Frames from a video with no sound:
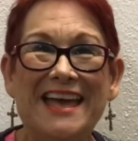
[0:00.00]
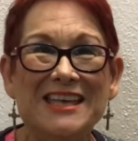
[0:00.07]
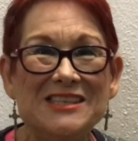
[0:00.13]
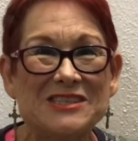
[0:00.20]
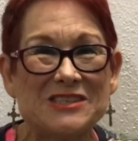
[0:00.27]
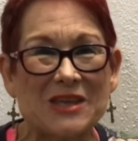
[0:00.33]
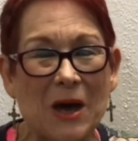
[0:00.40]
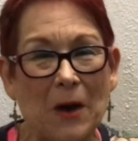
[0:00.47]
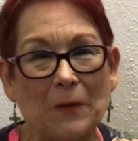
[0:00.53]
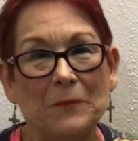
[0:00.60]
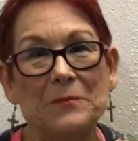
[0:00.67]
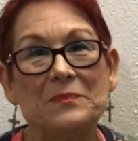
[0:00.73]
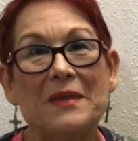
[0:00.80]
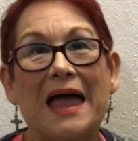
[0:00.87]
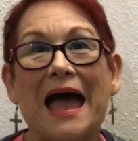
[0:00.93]
So,
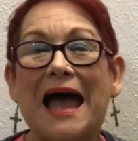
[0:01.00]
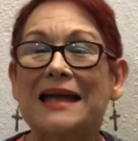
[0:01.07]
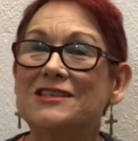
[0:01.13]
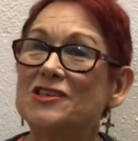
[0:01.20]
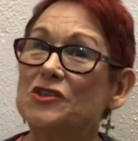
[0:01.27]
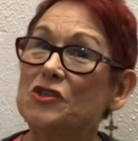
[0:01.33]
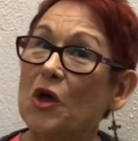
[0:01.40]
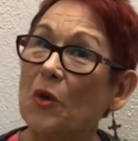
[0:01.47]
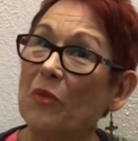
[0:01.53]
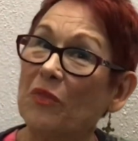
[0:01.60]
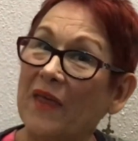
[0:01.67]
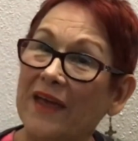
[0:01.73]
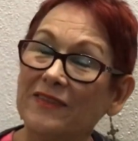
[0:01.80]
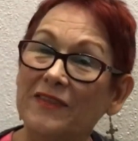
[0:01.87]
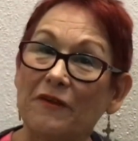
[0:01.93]
I just don't
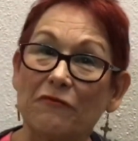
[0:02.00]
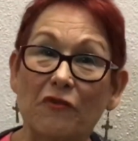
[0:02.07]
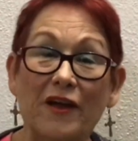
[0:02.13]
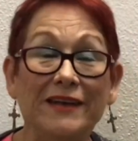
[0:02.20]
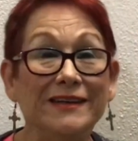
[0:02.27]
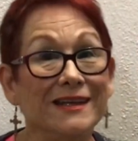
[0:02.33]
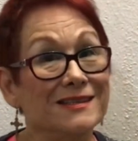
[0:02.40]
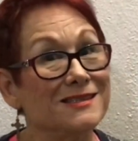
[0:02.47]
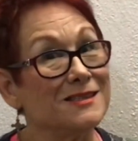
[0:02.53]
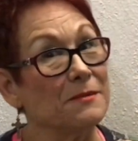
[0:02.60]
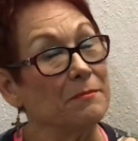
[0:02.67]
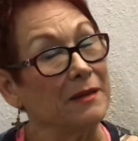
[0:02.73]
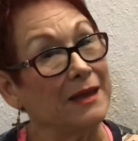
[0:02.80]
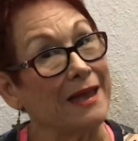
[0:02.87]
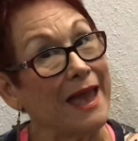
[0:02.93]
think that Fred needs to
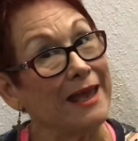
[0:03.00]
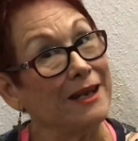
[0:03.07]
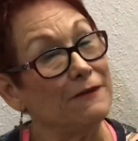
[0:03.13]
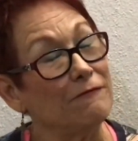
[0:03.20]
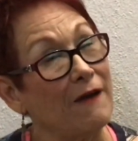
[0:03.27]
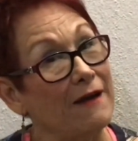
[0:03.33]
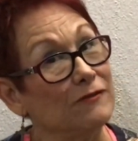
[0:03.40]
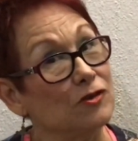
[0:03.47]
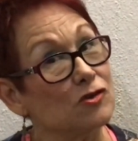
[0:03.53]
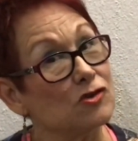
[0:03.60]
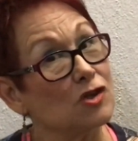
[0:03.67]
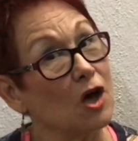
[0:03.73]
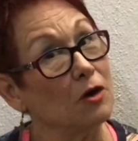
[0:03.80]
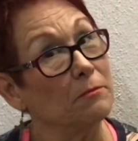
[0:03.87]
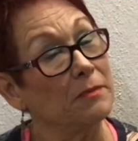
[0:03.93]
be 85 years
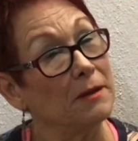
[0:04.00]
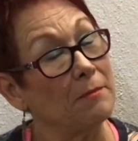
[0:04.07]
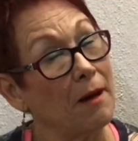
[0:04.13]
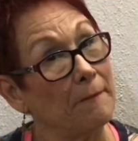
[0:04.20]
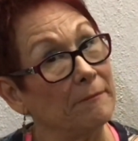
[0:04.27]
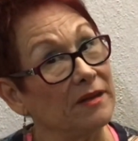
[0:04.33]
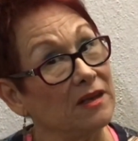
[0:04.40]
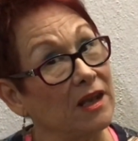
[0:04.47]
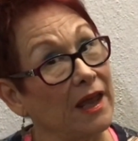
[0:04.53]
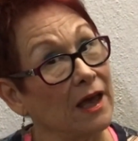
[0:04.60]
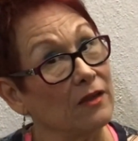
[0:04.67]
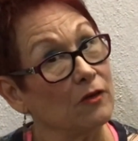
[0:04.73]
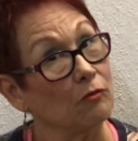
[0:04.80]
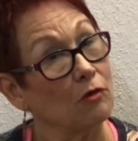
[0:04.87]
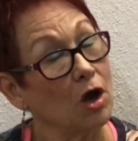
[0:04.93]
old, be bopping
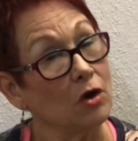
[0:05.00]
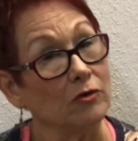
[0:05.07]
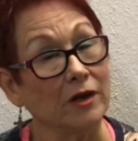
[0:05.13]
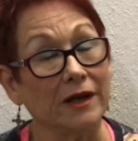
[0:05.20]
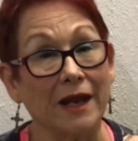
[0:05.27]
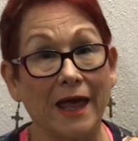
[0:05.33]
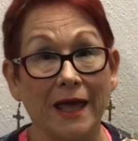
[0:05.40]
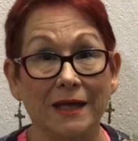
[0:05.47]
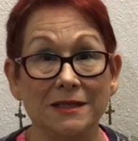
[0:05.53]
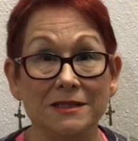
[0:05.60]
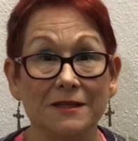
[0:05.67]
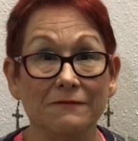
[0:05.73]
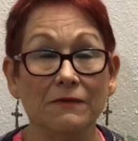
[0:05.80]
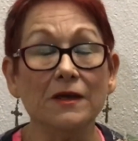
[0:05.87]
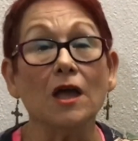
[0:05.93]
down the road in an
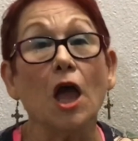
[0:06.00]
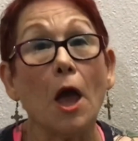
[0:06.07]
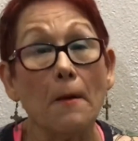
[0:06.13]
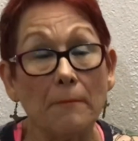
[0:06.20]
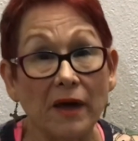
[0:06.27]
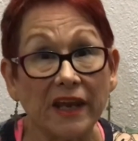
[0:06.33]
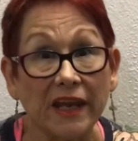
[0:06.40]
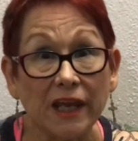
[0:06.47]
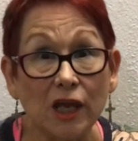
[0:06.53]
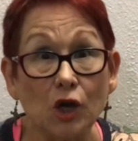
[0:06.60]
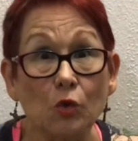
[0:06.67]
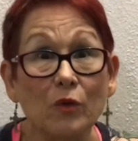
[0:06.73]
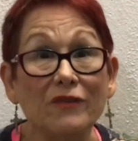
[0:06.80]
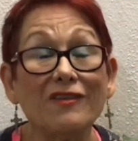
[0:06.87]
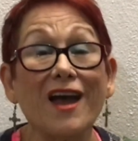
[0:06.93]
ATV. But here
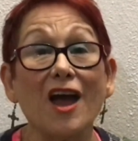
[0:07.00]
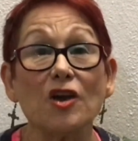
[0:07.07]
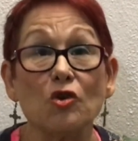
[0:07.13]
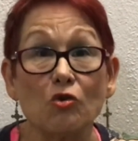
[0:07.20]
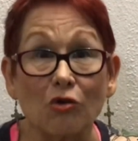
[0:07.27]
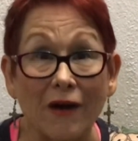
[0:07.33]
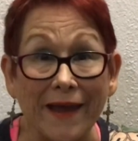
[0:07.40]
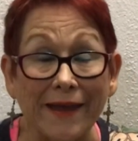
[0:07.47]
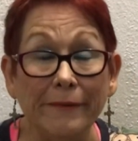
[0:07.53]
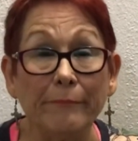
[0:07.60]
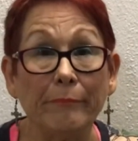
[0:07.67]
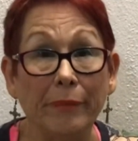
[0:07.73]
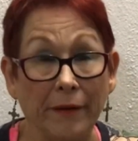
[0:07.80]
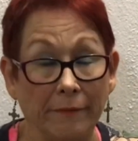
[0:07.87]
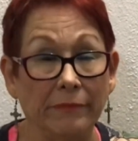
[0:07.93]
we've got
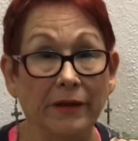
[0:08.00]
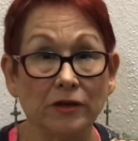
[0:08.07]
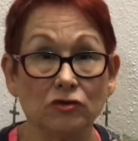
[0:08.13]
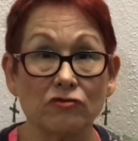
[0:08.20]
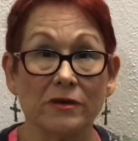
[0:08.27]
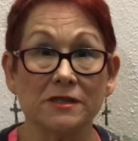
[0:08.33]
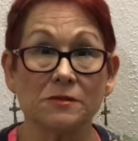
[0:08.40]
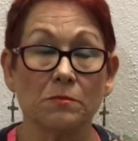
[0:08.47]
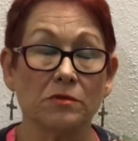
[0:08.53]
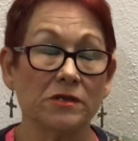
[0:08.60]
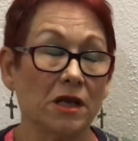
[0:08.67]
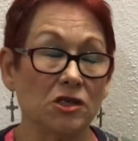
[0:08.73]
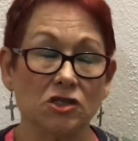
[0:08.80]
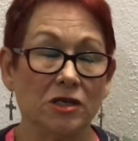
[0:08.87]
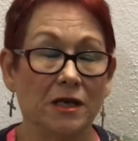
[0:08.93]
great public
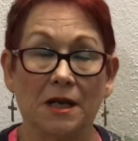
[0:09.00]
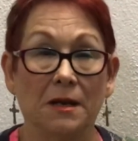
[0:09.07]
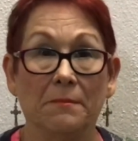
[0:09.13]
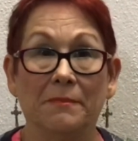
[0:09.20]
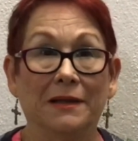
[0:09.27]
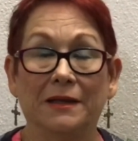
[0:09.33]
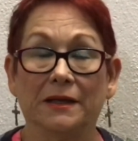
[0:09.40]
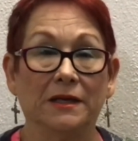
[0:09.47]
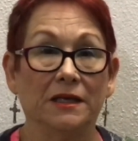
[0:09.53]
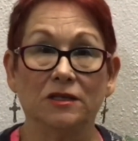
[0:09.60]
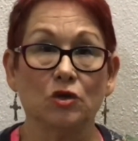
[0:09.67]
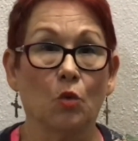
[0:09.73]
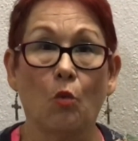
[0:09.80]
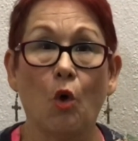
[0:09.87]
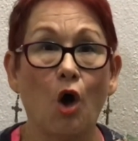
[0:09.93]
transportation and ability
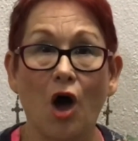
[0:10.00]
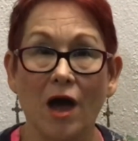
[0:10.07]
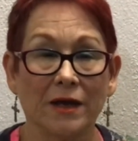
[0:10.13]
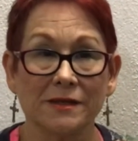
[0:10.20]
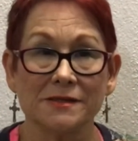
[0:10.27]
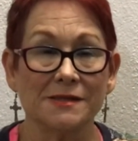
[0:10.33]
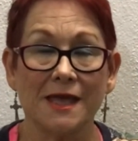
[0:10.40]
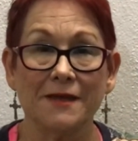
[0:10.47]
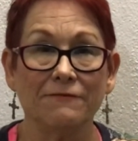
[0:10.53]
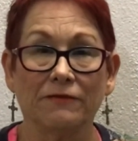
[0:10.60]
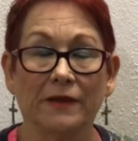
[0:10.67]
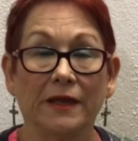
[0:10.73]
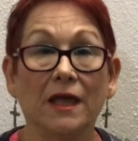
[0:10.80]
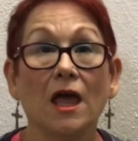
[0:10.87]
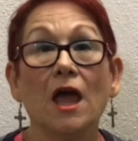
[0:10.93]
to walk
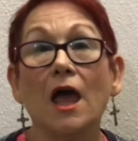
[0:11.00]
safely.